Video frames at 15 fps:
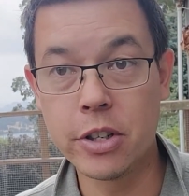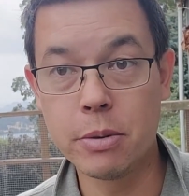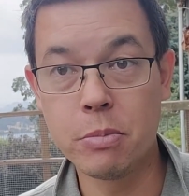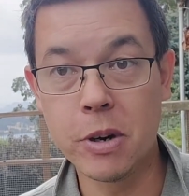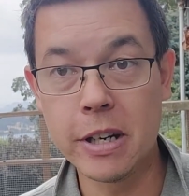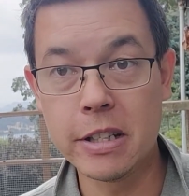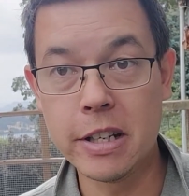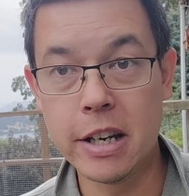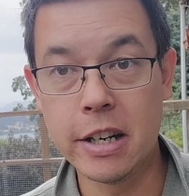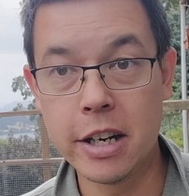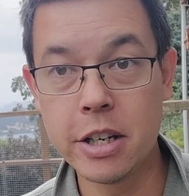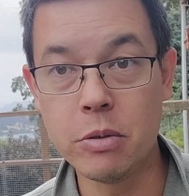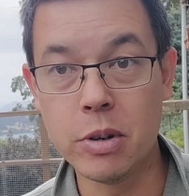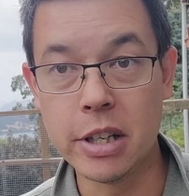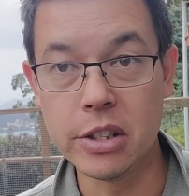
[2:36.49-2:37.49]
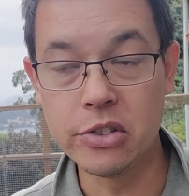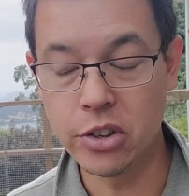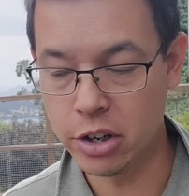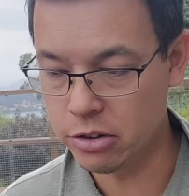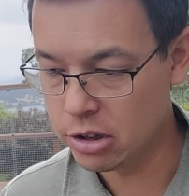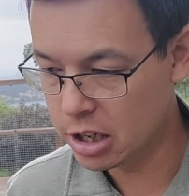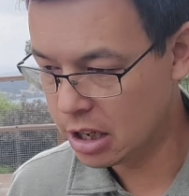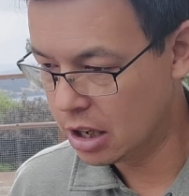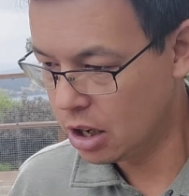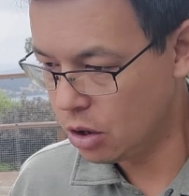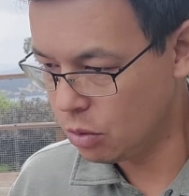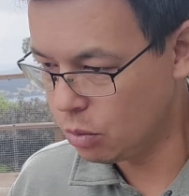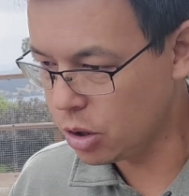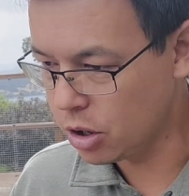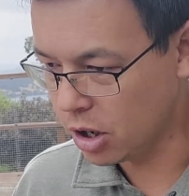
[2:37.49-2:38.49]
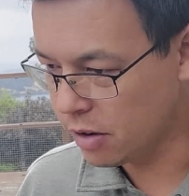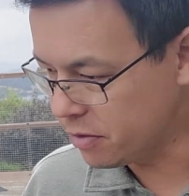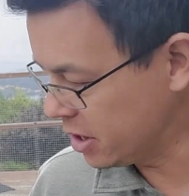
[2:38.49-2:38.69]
to break down anyway. So what I've